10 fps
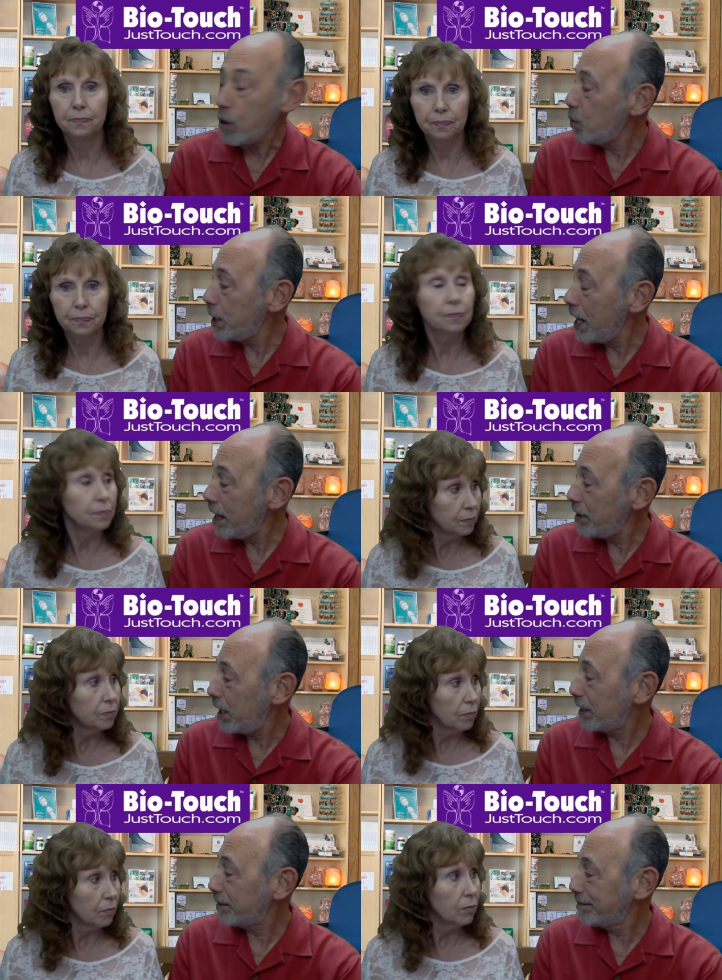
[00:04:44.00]
Speaker 1: we have
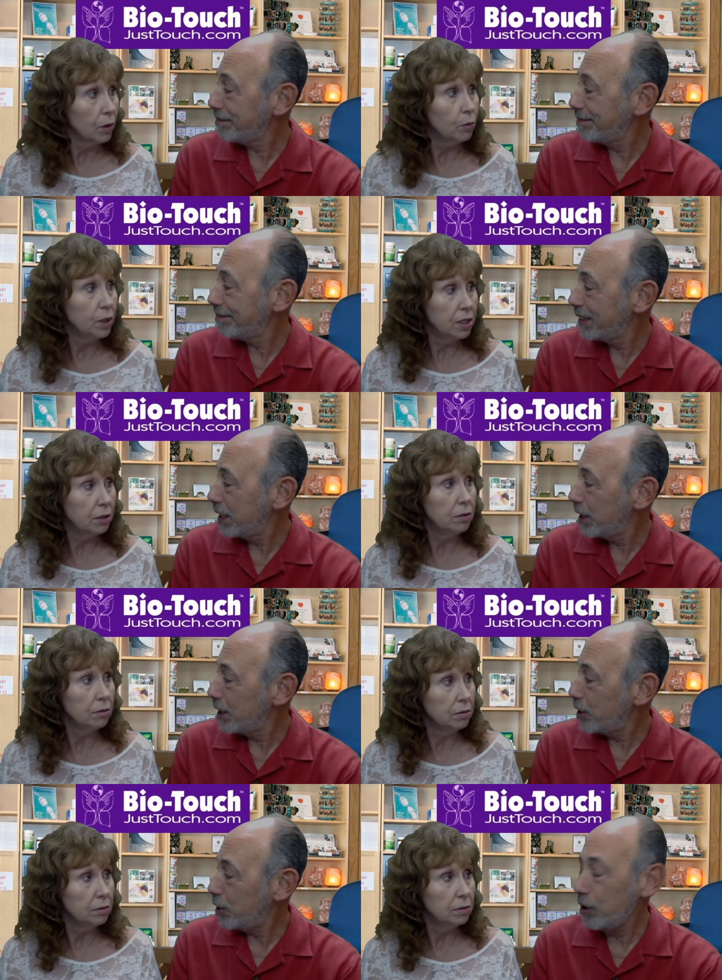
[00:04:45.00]
that. We do.
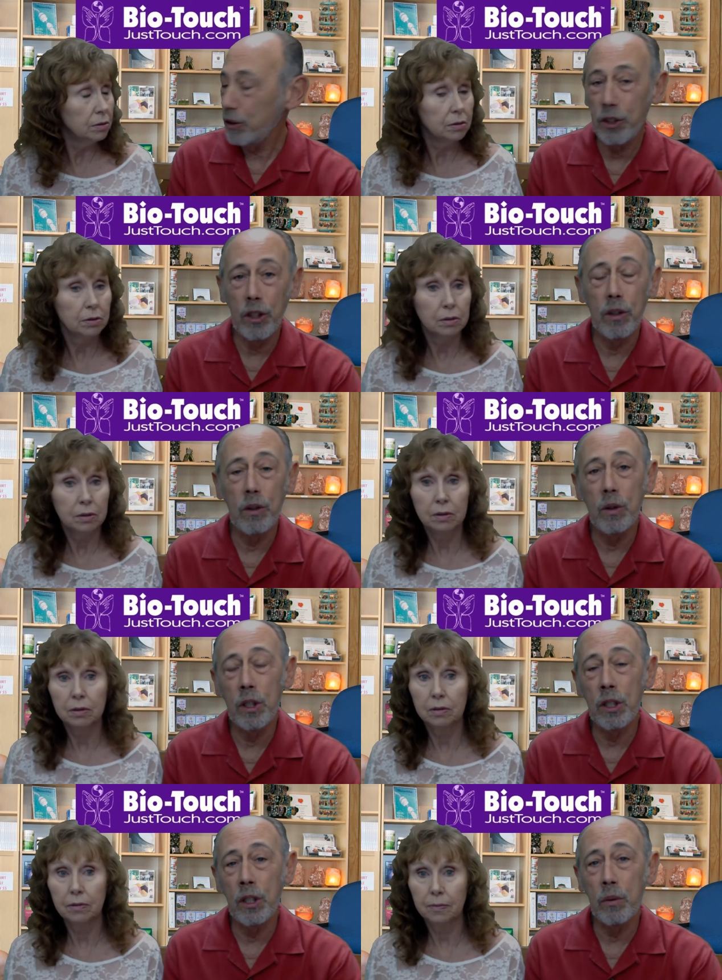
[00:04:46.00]
You know, so
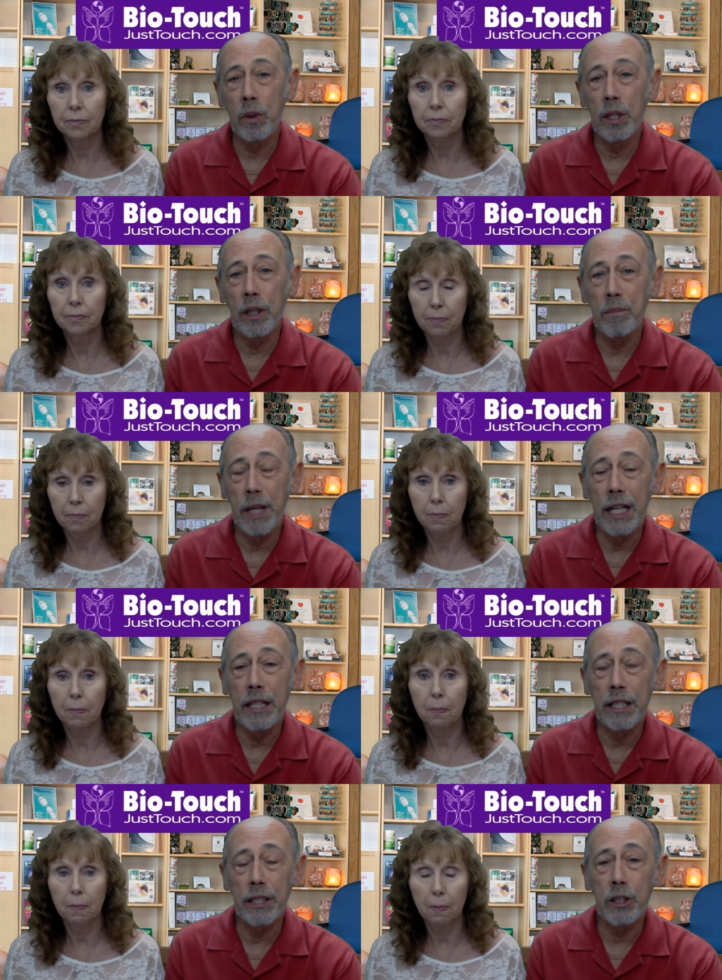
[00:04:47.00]
you know, one of the main
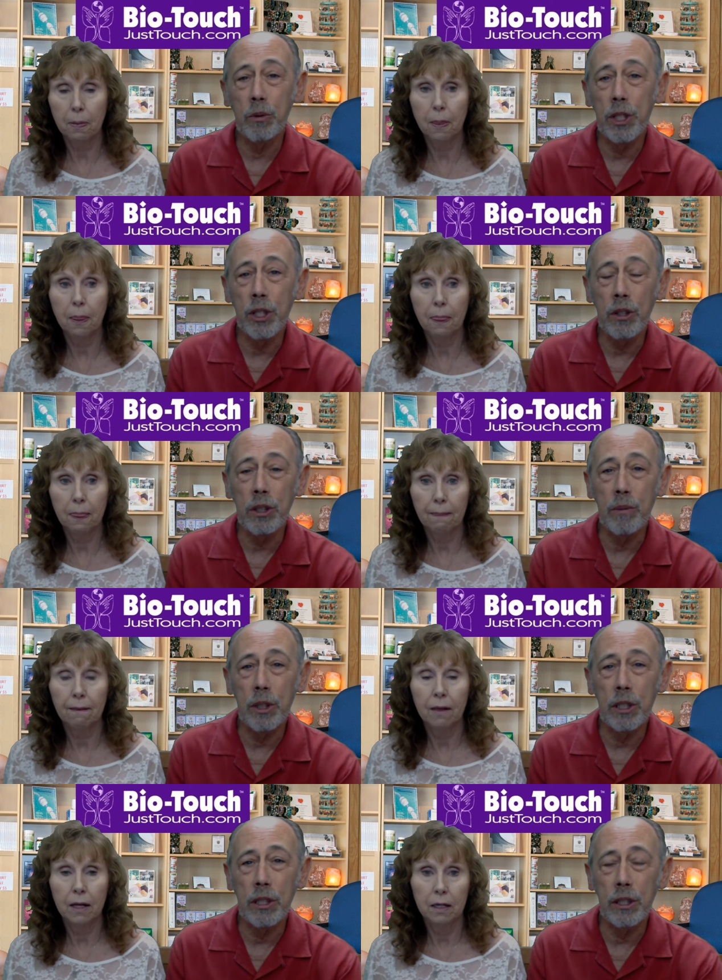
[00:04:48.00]
things is we show some of
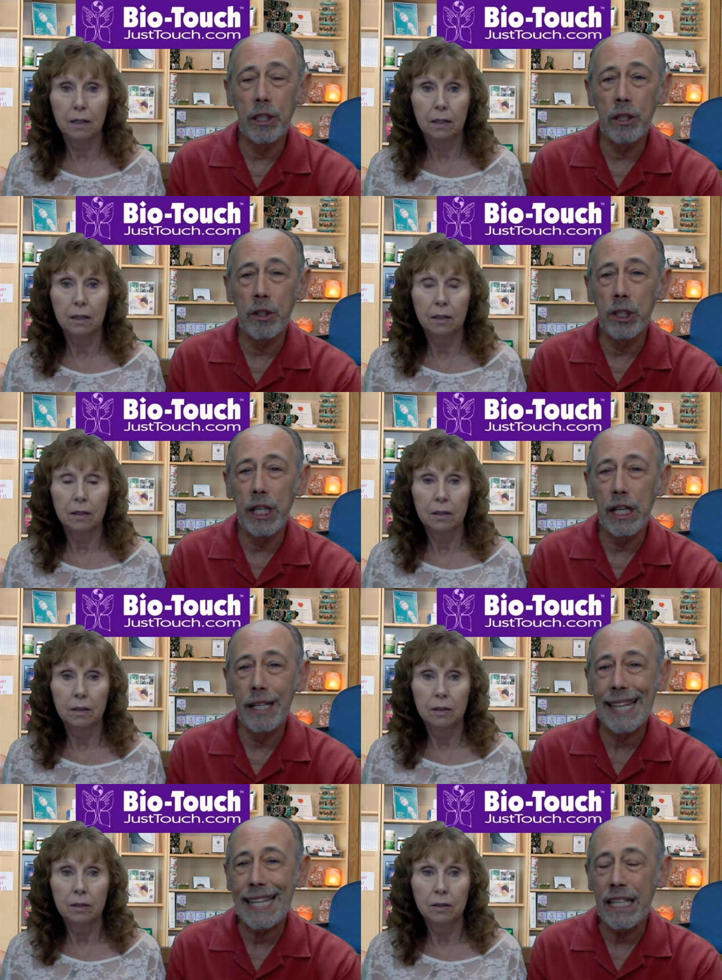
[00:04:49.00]
this is to understand
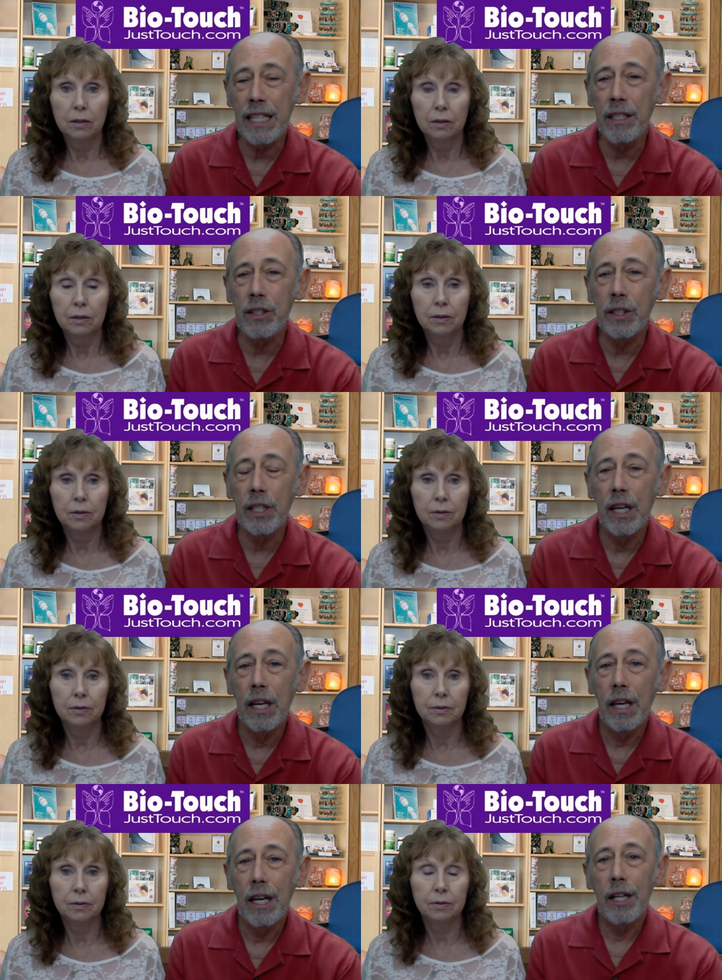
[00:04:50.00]
these
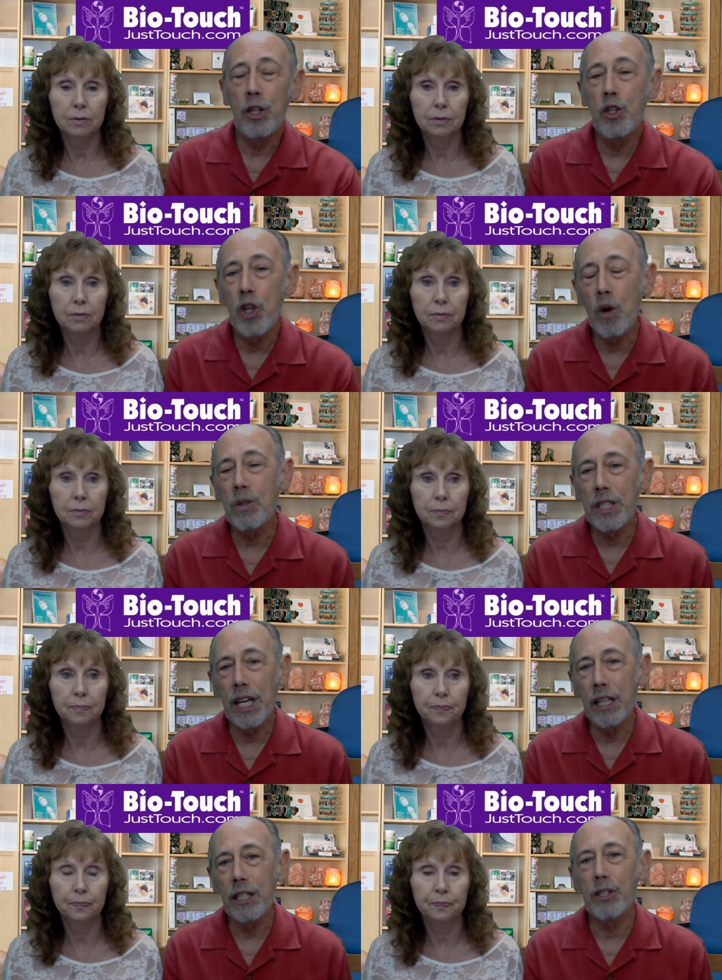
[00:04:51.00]
don't
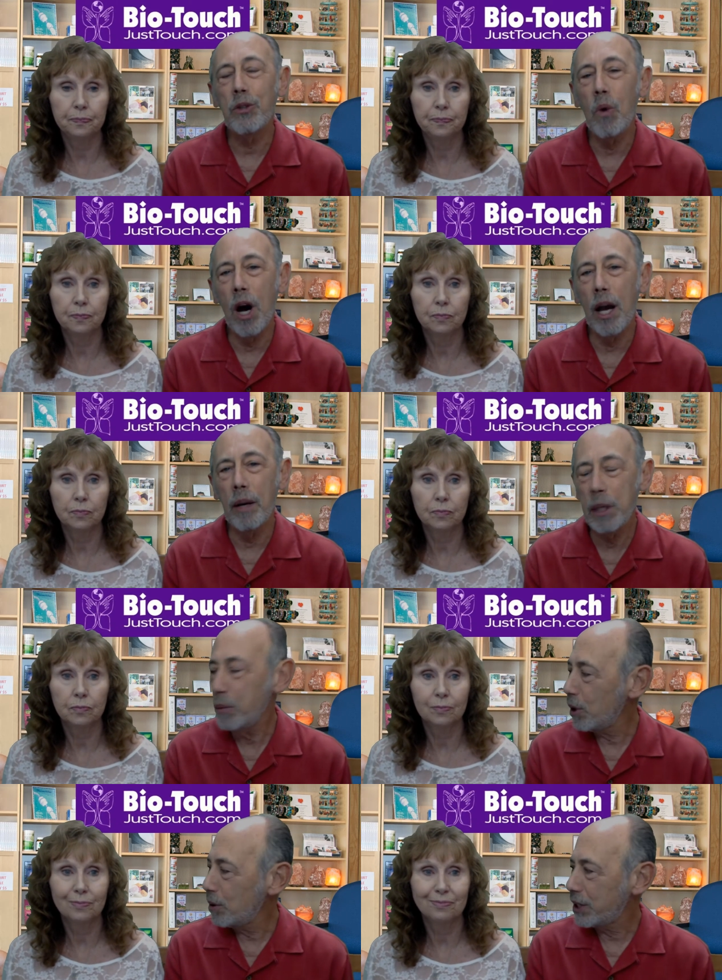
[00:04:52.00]
tell us why.
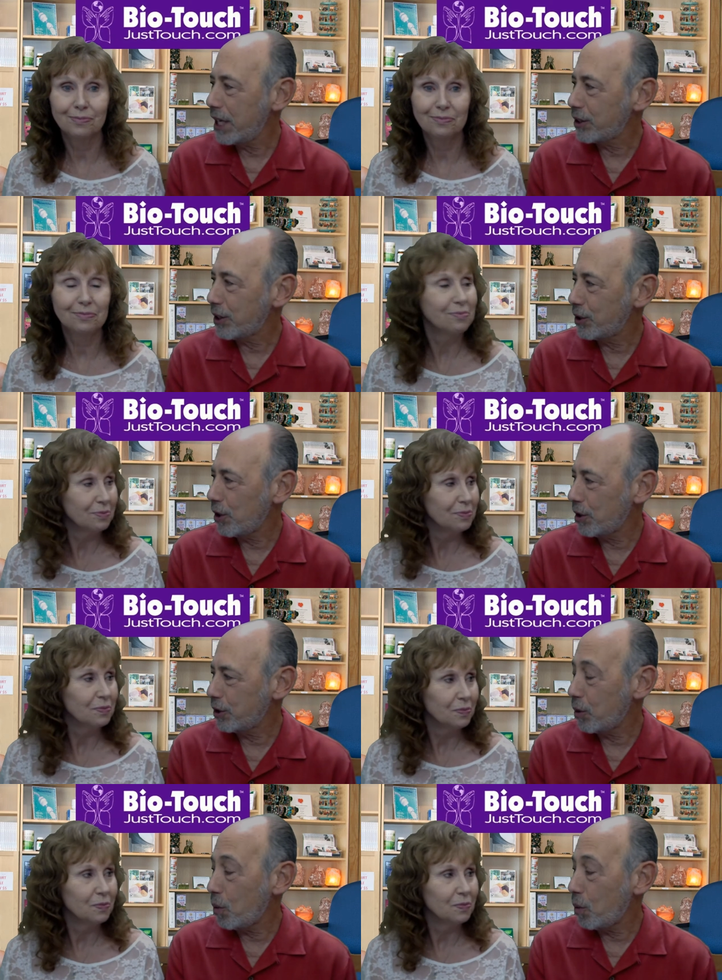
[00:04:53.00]
People always ask us also,